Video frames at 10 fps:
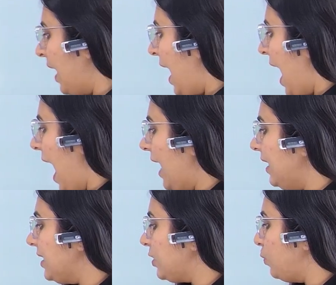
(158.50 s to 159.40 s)

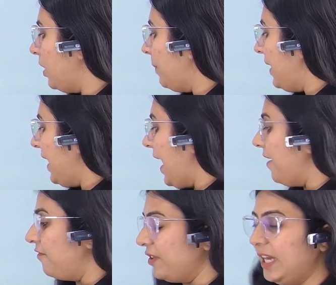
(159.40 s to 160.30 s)
And this will be
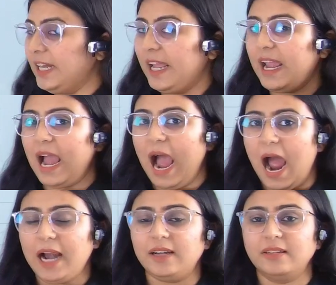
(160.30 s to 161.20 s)
every day
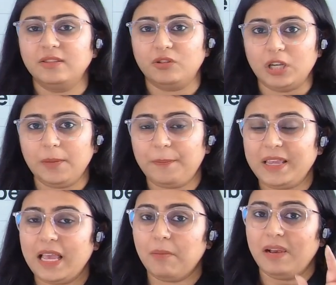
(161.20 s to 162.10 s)
at 3
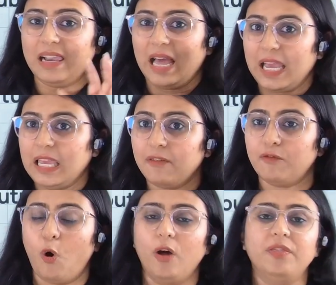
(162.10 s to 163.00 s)
p.m. live
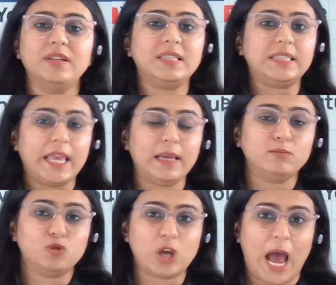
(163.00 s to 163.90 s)
on the
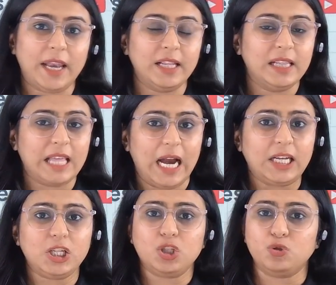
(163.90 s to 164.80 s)
same channel,
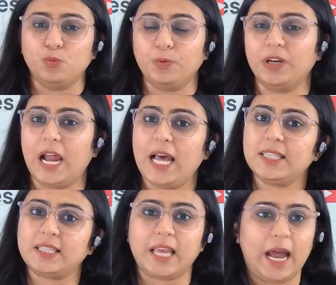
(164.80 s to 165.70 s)
that is
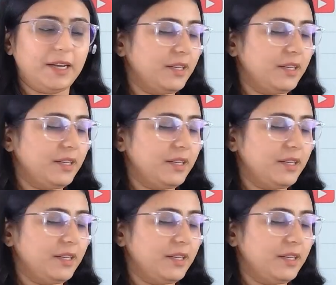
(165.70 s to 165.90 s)
SuperGrads CAT.